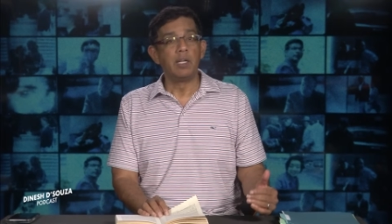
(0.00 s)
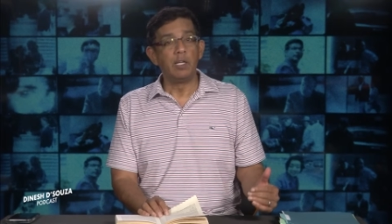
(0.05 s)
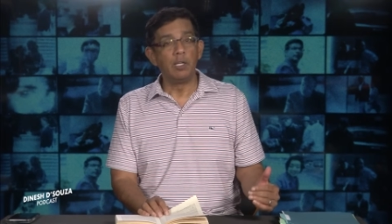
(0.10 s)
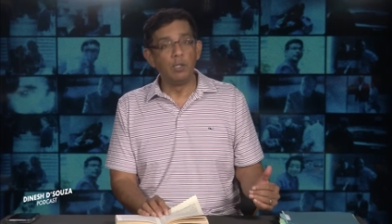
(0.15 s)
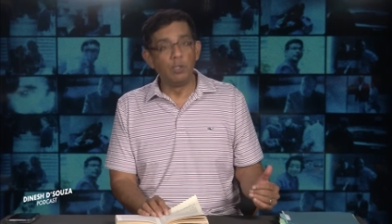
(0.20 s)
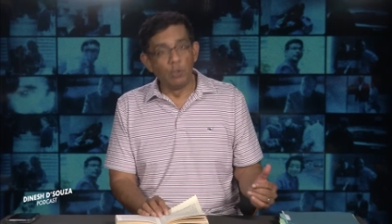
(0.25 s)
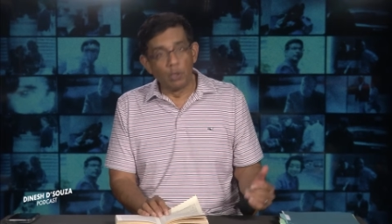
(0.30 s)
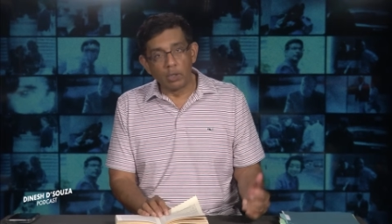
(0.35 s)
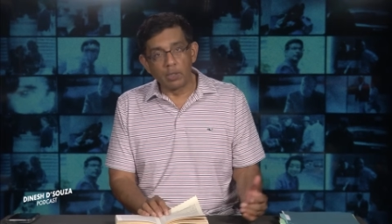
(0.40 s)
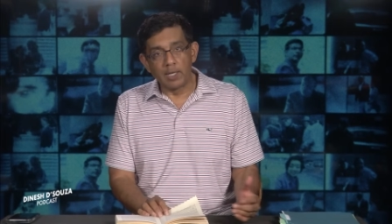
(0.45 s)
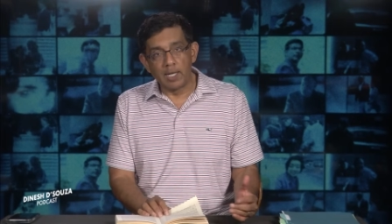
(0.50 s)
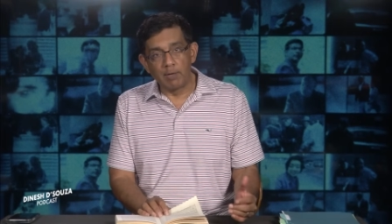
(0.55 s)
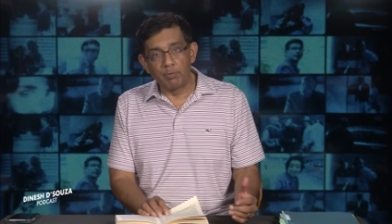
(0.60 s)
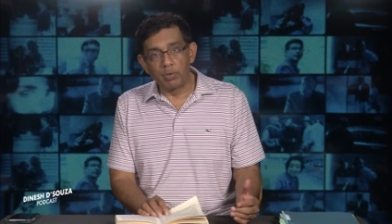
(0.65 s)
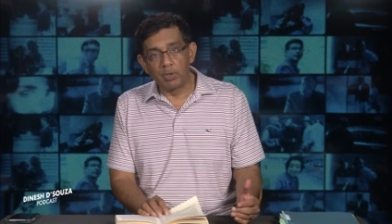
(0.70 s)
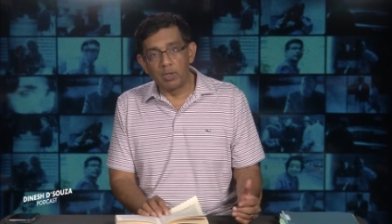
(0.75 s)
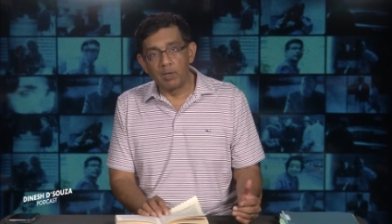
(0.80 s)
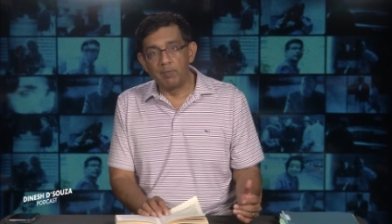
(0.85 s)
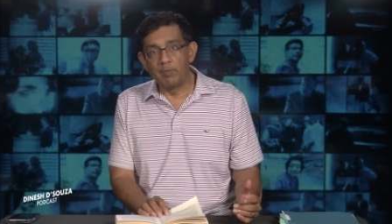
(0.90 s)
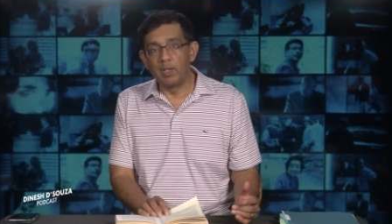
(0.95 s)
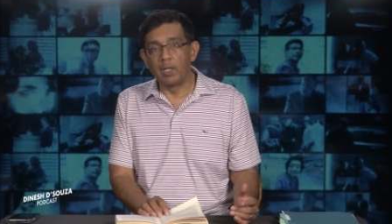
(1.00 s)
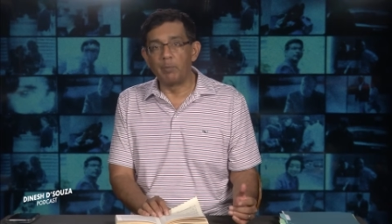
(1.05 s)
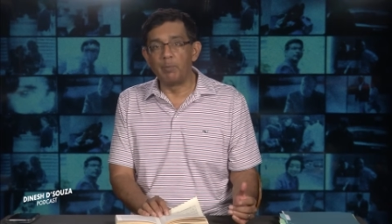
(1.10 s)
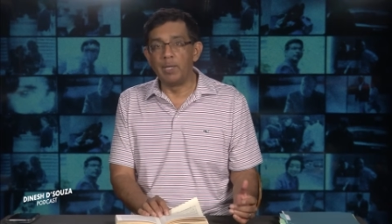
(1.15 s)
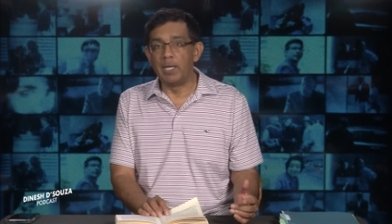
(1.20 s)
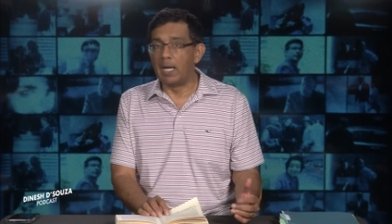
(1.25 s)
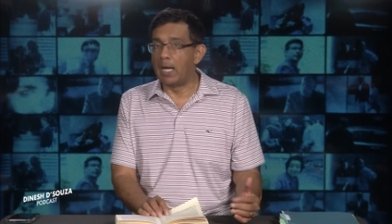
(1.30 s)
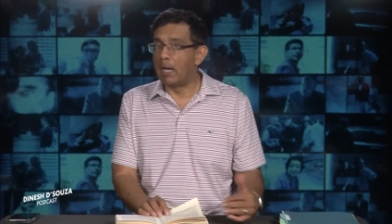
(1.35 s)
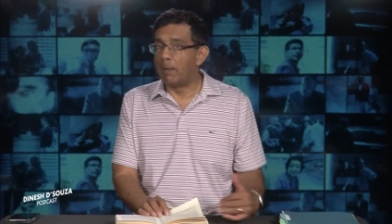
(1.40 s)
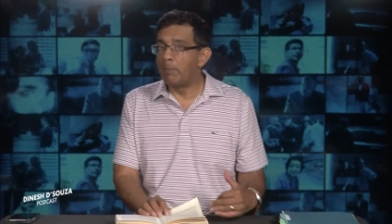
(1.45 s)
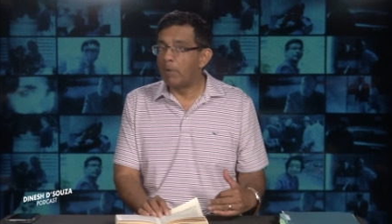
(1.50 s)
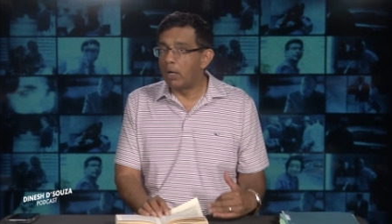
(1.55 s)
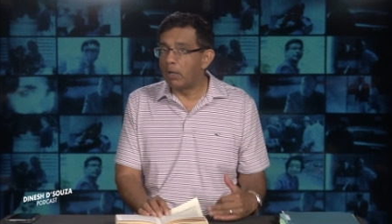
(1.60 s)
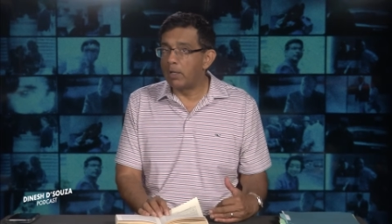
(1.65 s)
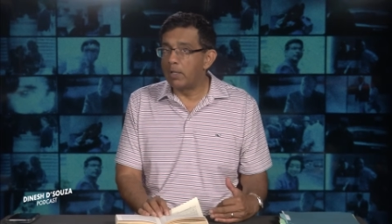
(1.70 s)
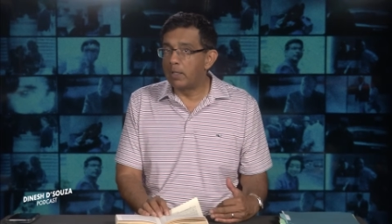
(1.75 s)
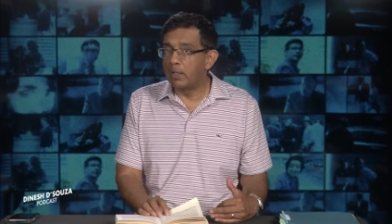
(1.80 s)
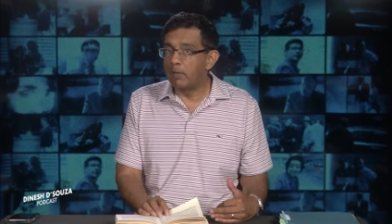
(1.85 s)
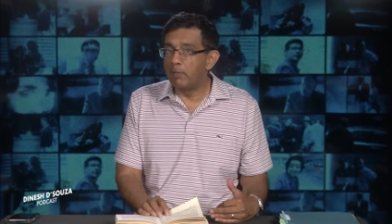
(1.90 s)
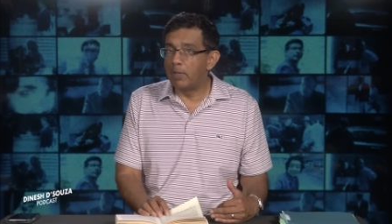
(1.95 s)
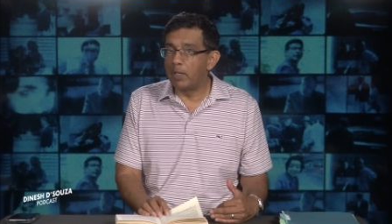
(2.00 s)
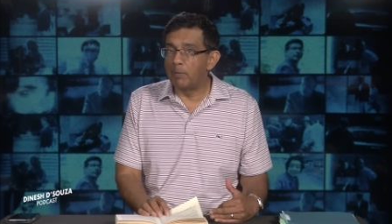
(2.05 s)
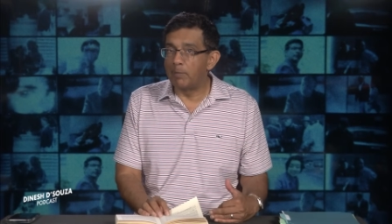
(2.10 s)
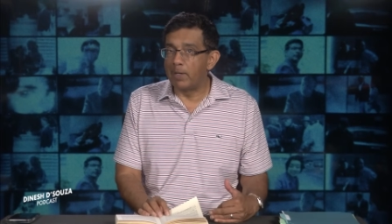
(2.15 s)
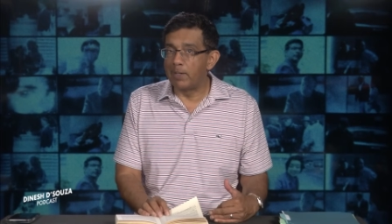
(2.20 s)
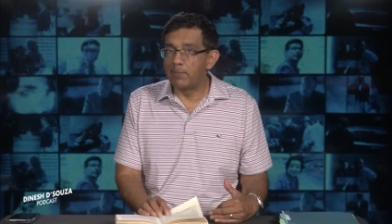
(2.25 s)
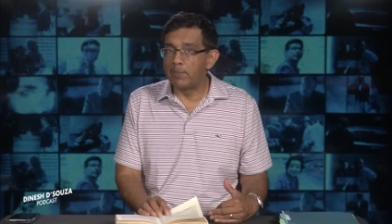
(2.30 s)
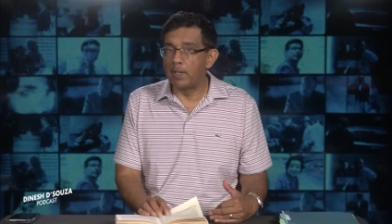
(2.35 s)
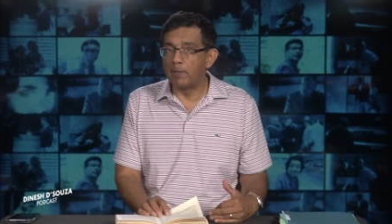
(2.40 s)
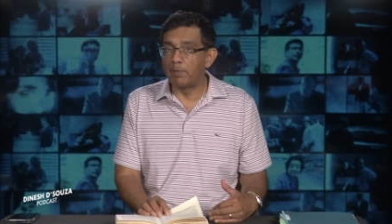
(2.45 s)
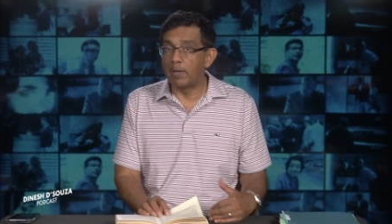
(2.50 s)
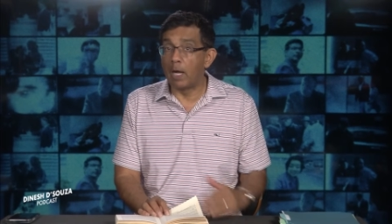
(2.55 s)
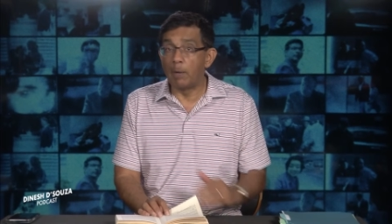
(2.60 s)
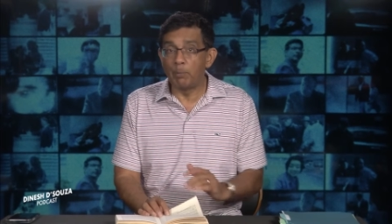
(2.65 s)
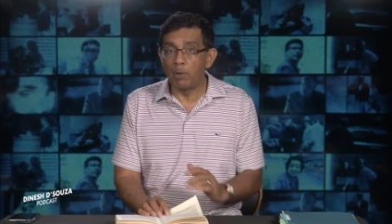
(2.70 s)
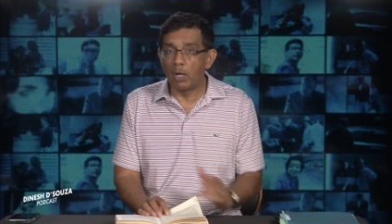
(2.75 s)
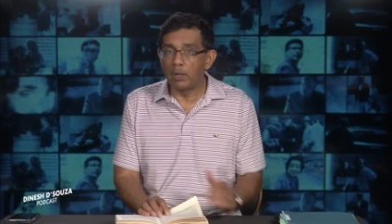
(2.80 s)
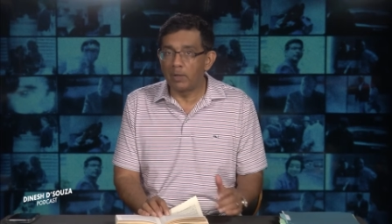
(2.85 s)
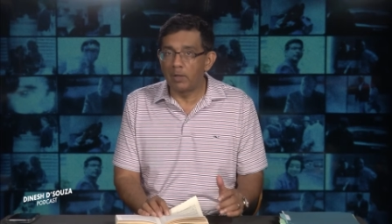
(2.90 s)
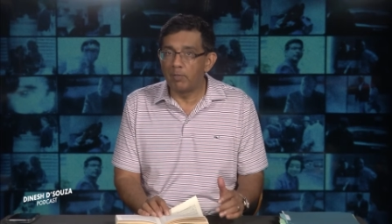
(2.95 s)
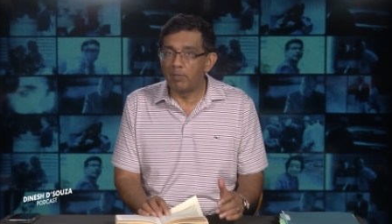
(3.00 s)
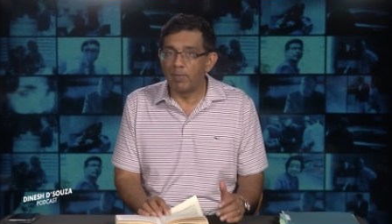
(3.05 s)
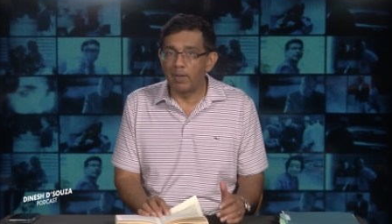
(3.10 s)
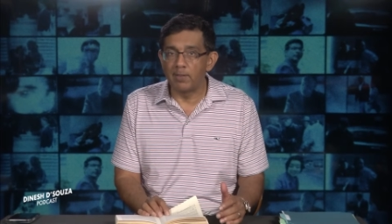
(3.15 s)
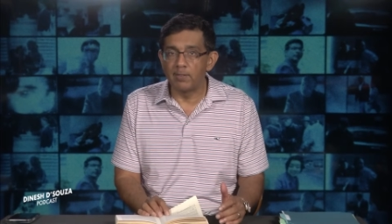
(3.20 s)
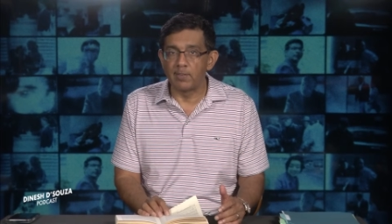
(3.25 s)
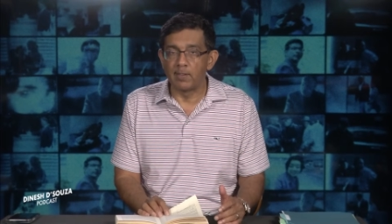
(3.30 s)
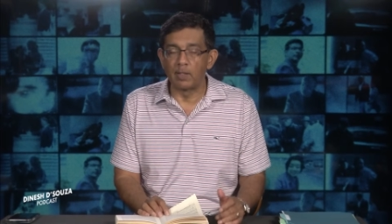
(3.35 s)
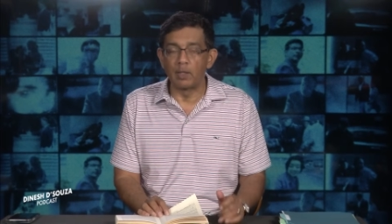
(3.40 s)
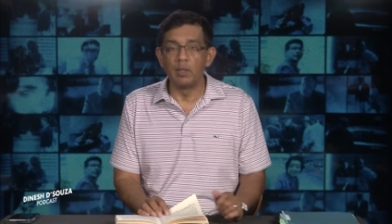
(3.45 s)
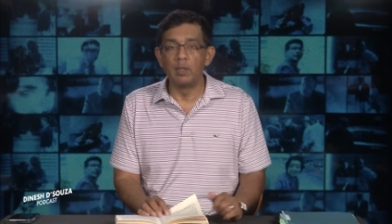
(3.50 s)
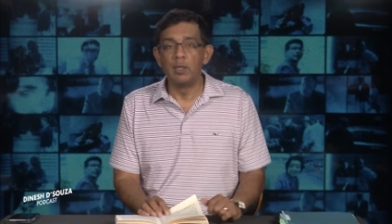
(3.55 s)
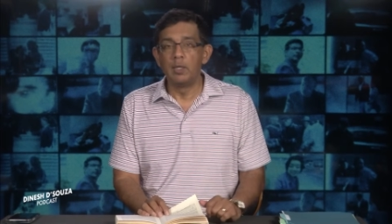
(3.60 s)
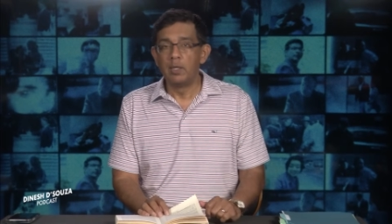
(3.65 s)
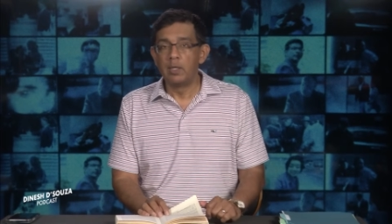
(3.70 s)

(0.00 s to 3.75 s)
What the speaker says: You're going to have to convict me. I'm not going to convict myself. I'm not confessing.